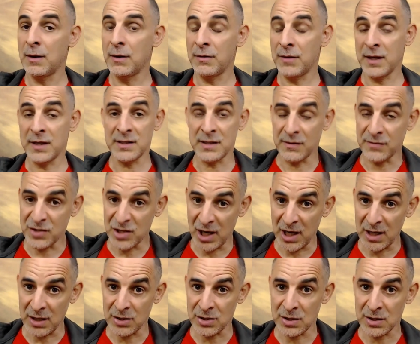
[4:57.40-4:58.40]
Things have
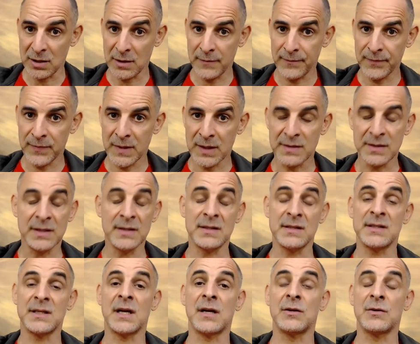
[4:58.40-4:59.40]
changed since I
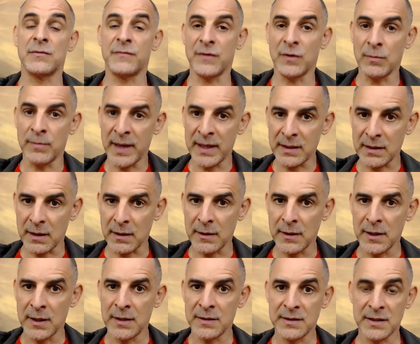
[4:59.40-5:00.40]
started to feel better,
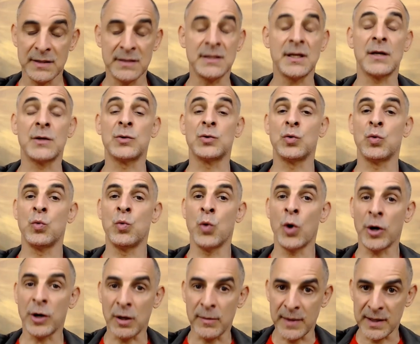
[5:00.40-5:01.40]
since I started to
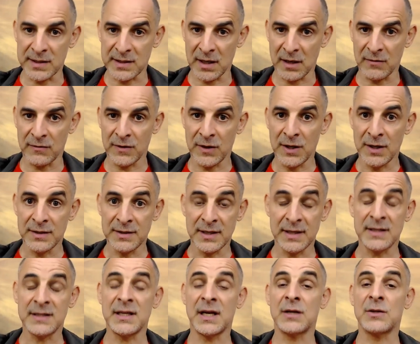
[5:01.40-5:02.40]
work on myself,
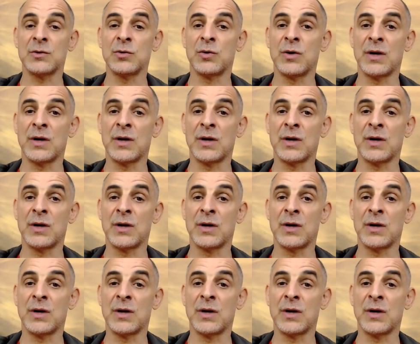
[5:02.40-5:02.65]
since I started to